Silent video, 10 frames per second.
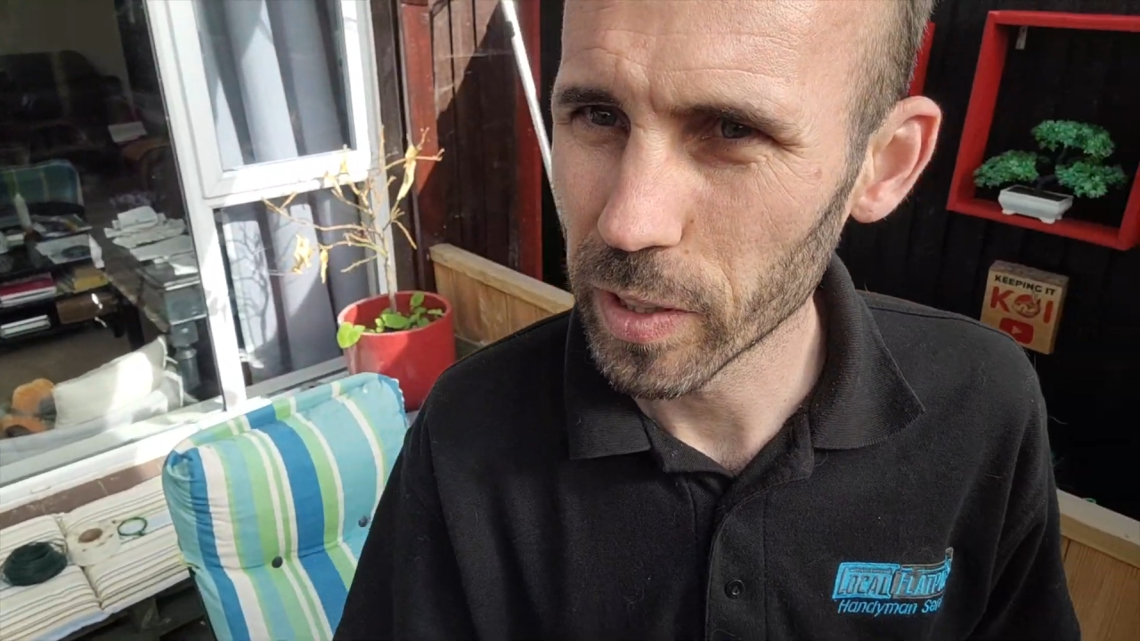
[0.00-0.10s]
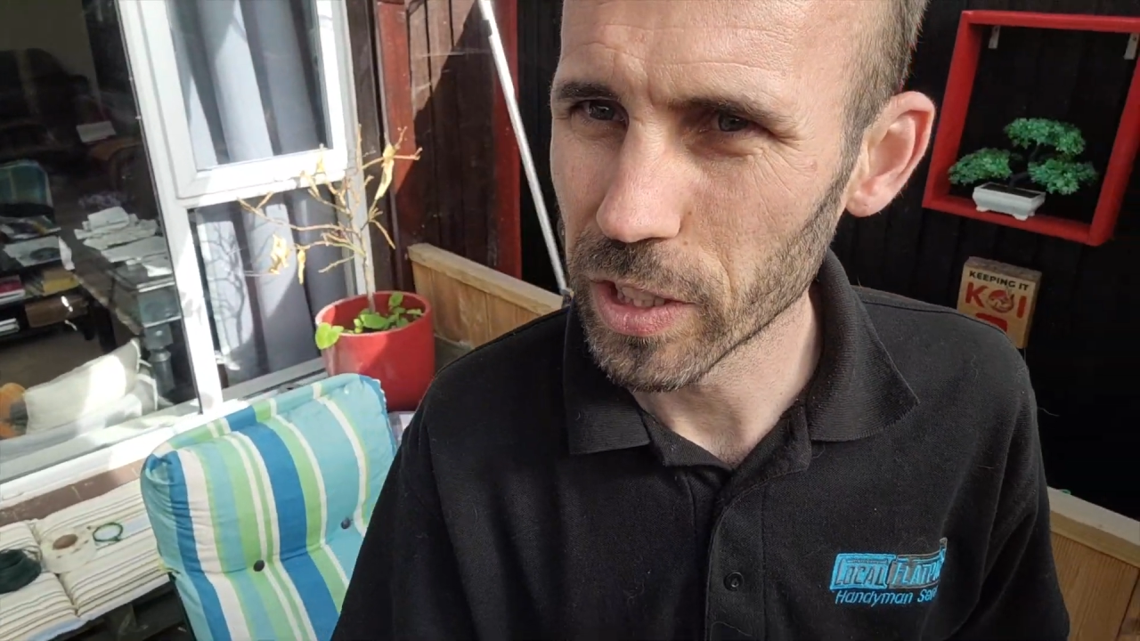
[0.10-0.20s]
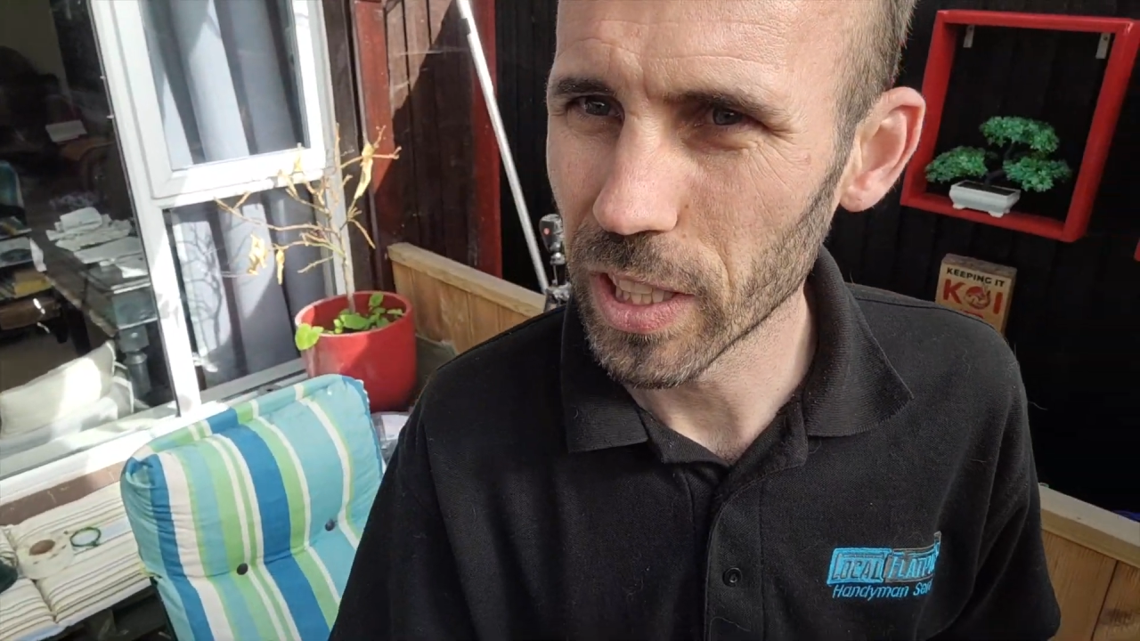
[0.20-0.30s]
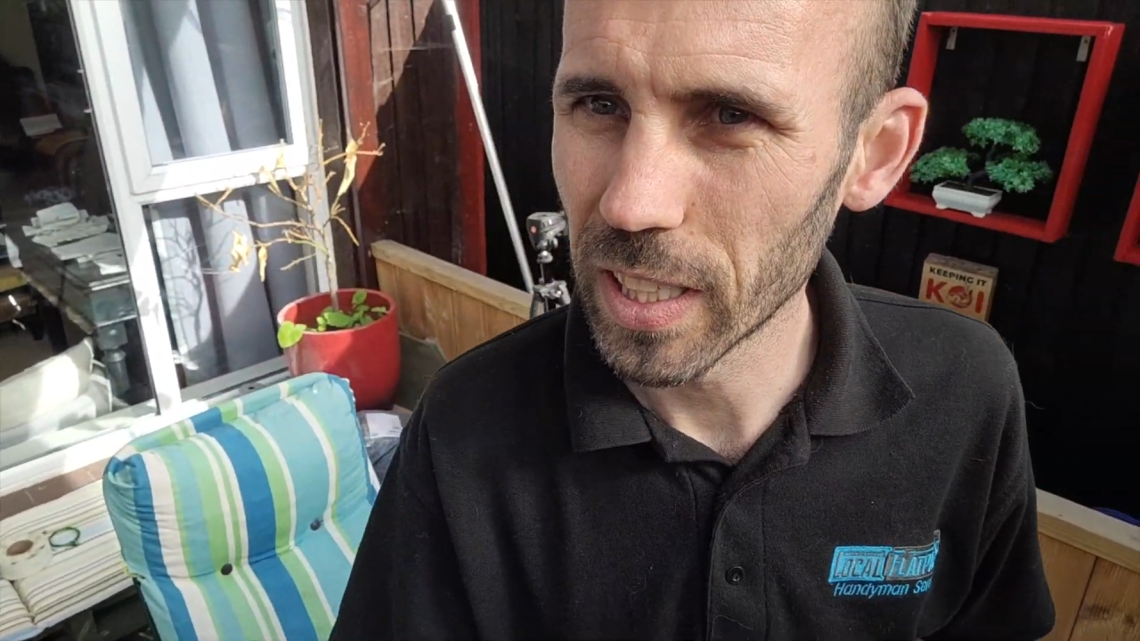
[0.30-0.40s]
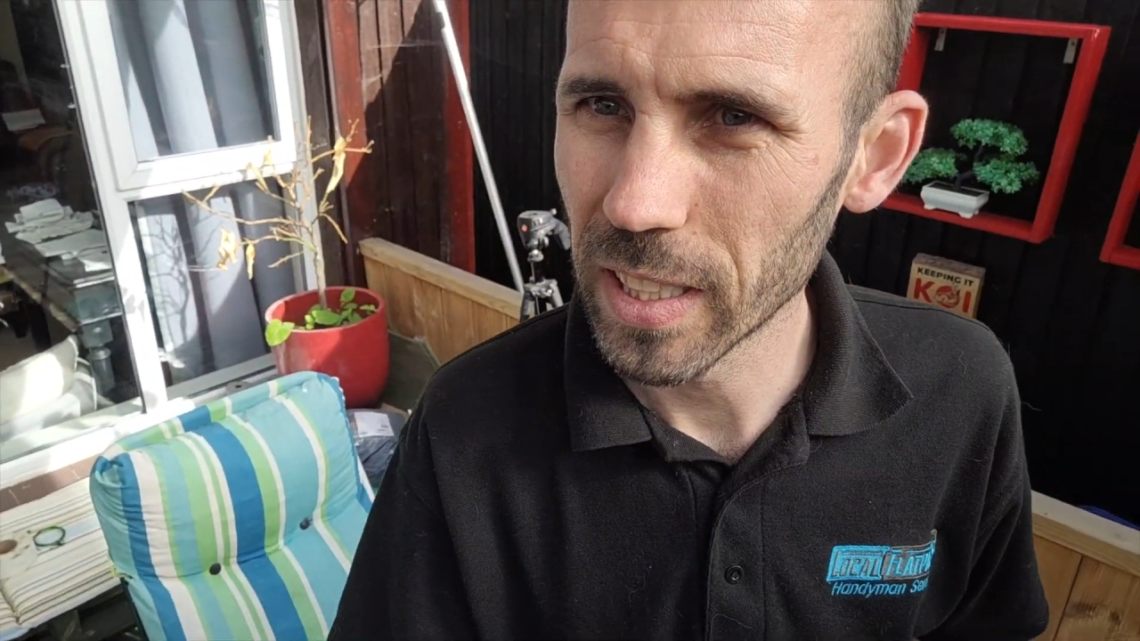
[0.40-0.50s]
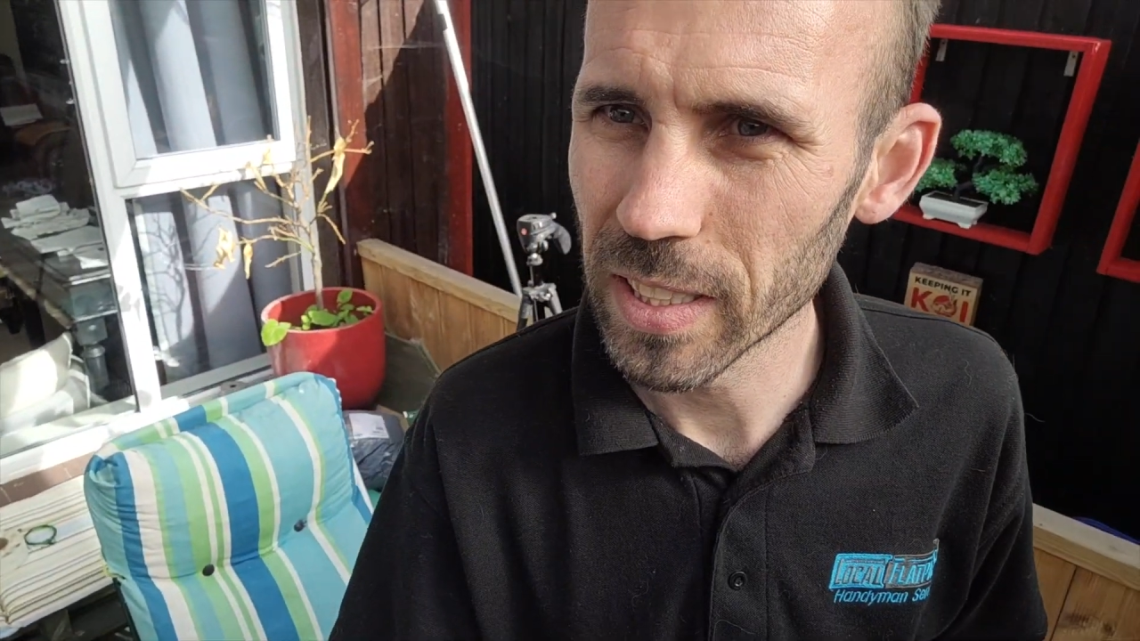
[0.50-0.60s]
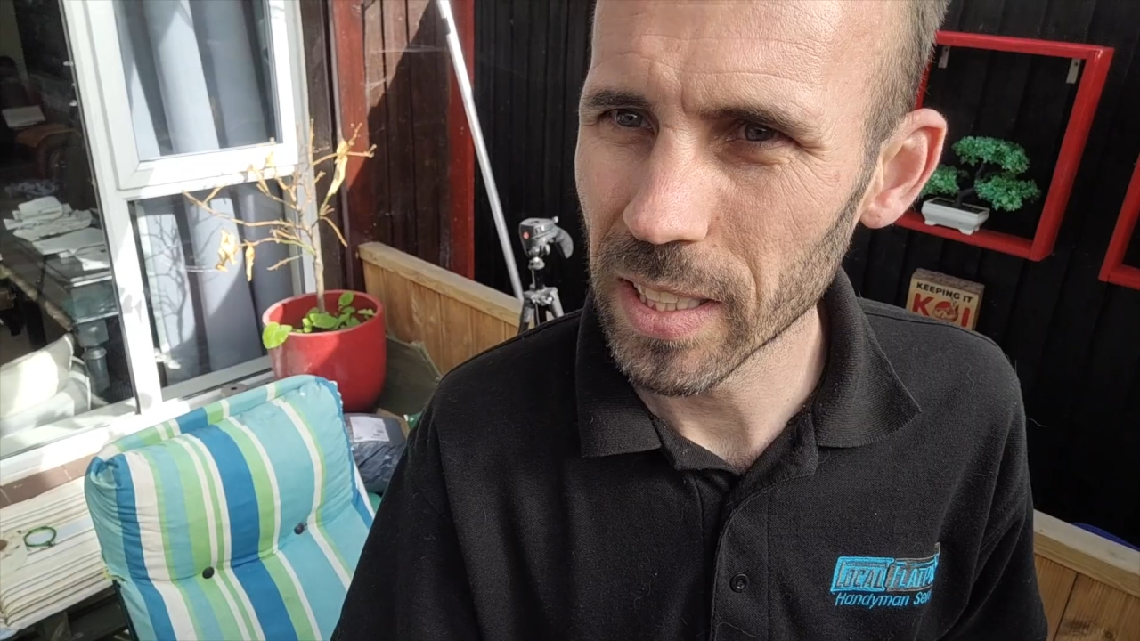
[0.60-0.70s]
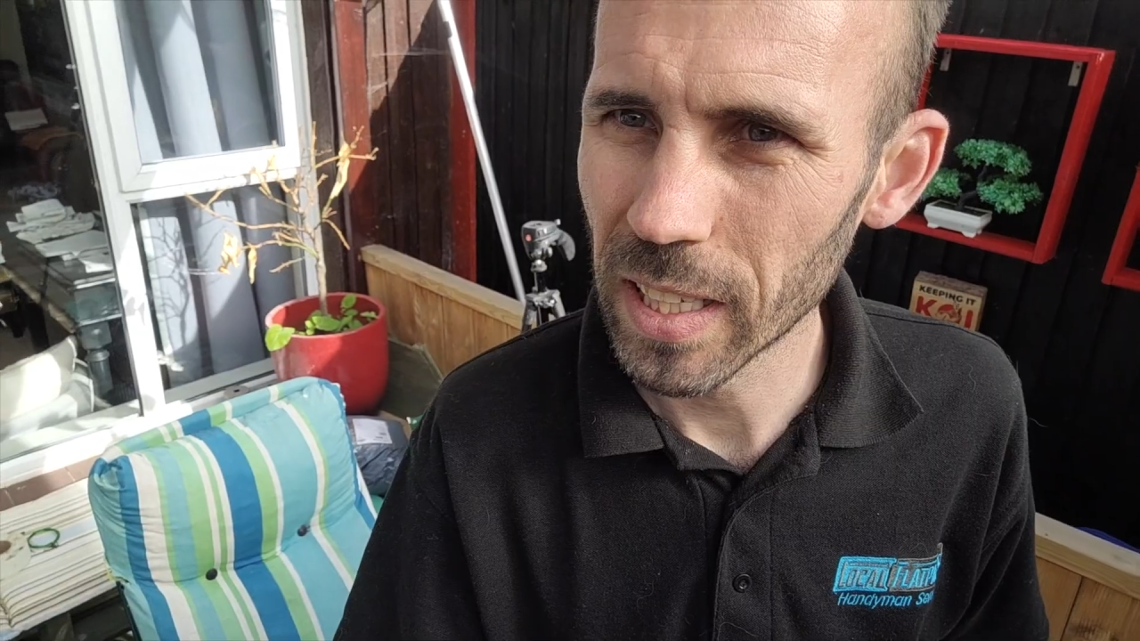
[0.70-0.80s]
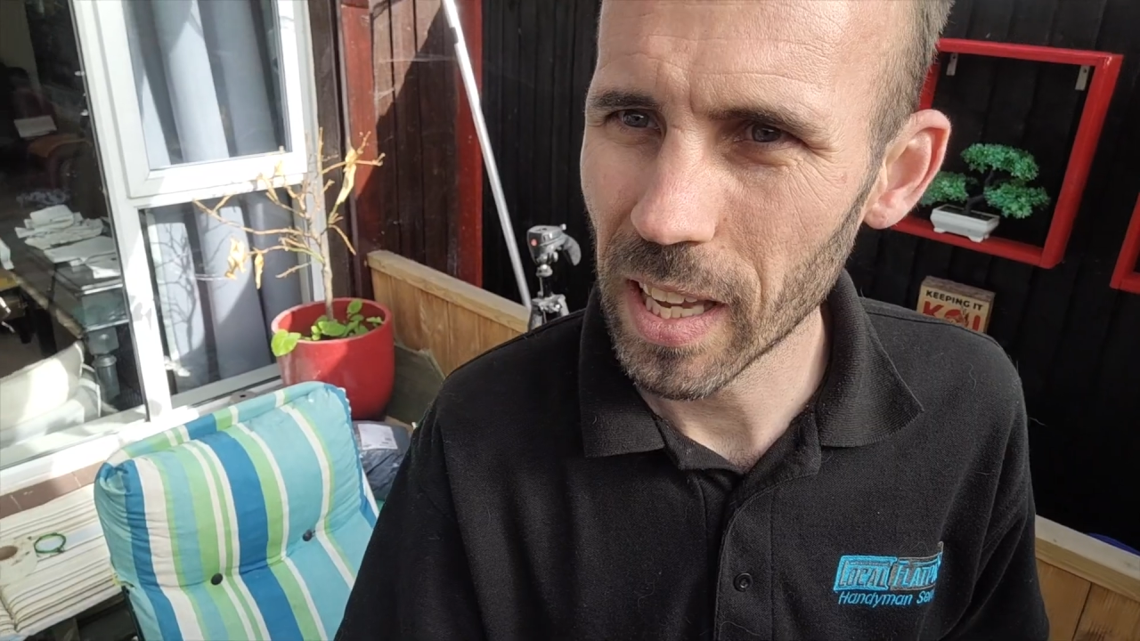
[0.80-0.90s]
chairs